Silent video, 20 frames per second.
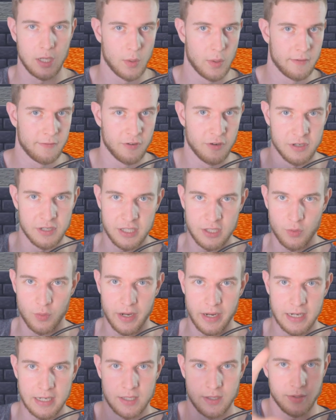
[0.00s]
the reversed
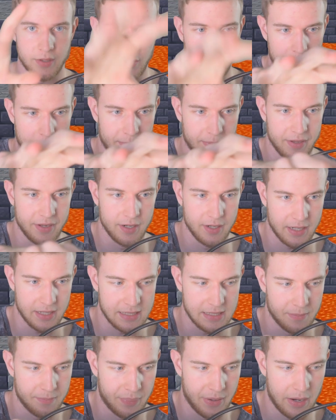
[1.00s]
rig, so the grappling hook
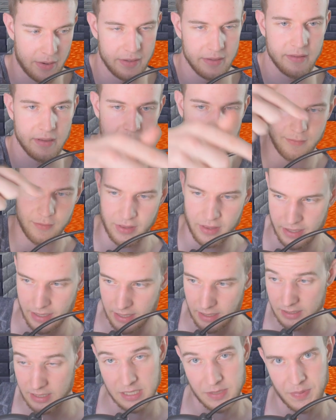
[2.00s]
is the parent and everything
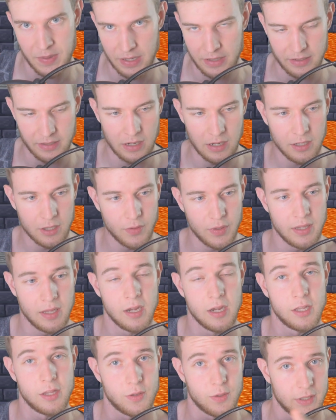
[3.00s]
else is parented onto
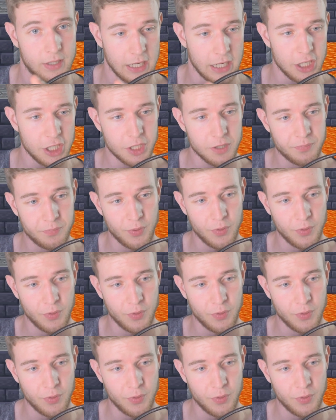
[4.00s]
it. The rotation